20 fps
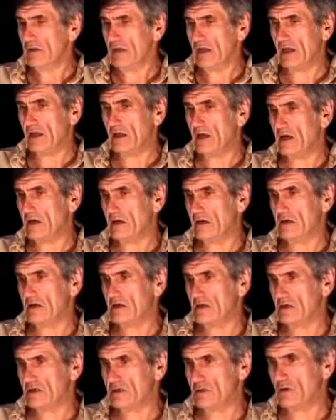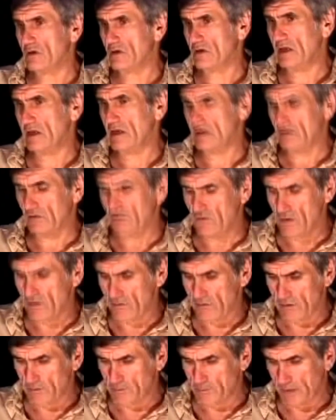When they got in touch with things
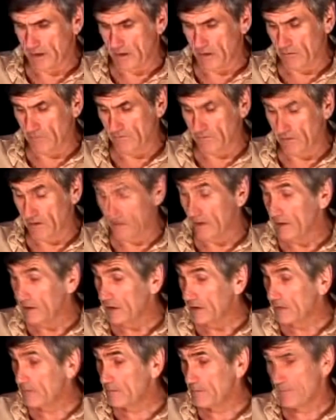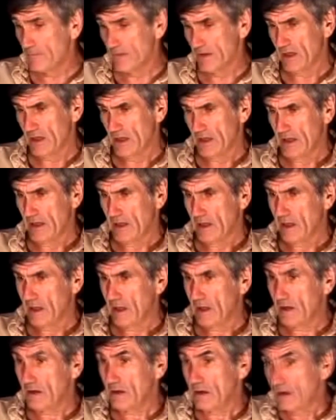very powerful in them.
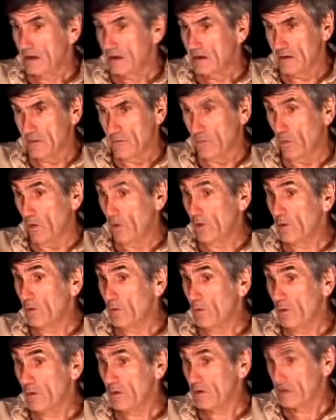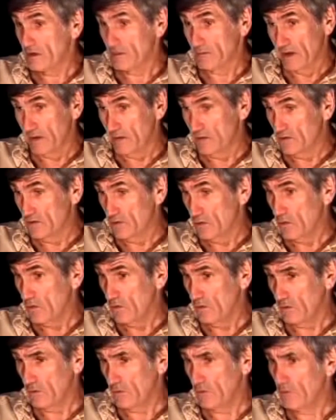And one or more, sometimes a
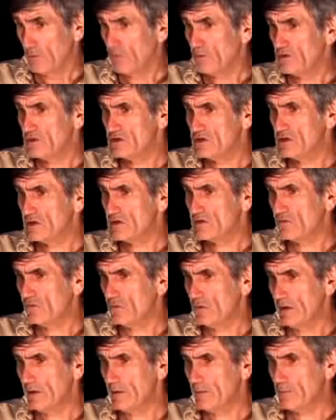whole group, was just fully